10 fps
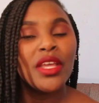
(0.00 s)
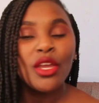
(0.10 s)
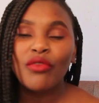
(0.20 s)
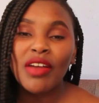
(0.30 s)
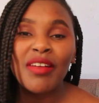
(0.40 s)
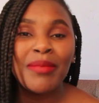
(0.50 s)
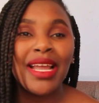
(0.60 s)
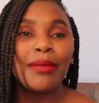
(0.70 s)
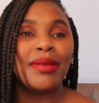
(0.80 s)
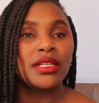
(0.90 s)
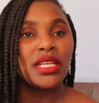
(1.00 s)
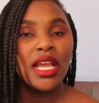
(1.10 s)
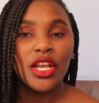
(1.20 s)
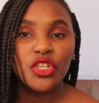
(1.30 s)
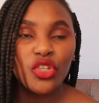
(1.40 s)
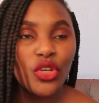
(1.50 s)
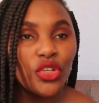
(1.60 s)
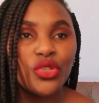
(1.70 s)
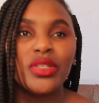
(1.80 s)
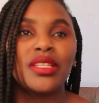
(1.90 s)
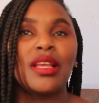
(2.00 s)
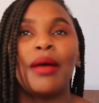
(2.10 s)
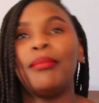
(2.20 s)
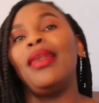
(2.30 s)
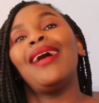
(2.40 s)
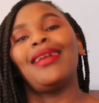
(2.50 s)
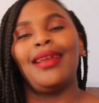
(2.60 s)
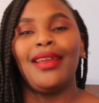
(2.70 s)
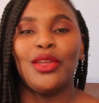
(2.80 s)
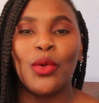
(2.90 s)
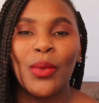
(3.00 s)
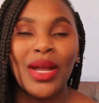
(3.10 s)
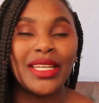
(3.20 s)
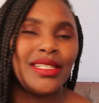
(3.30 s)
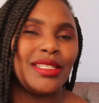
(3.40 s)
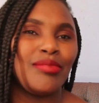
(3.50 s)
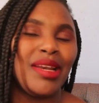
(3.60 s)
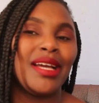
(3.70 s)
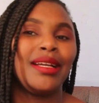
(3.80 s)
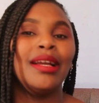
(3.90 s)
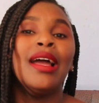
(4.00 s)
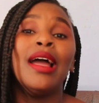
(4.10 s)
If you have a black belt, ensure your shoes are black, your wallet is black.